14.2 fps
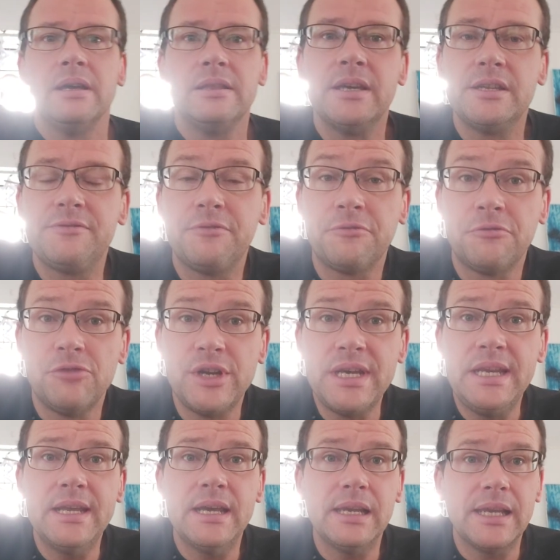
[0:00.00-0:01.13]
There's
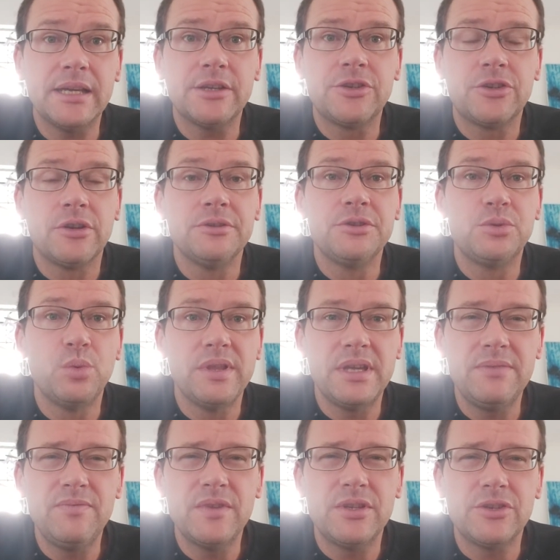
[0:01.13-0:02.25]
free electrons
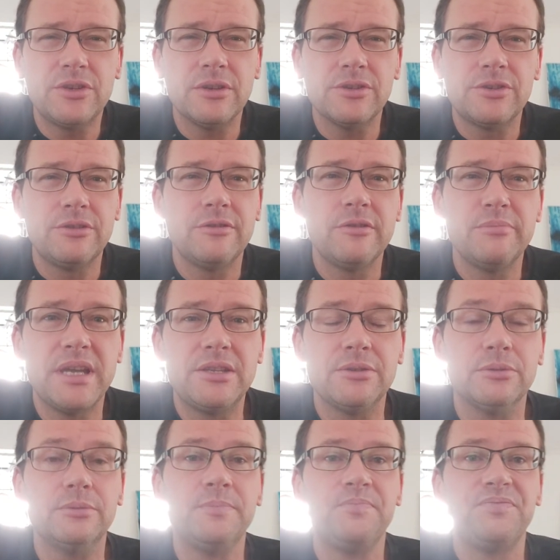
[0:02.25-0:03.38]
within the structure of the
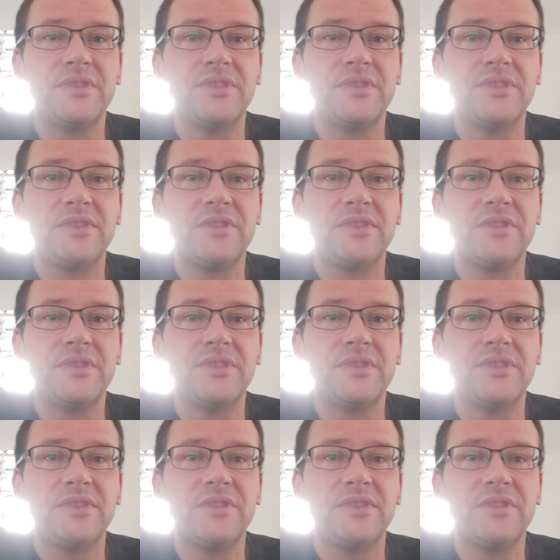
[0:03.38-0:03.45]
metal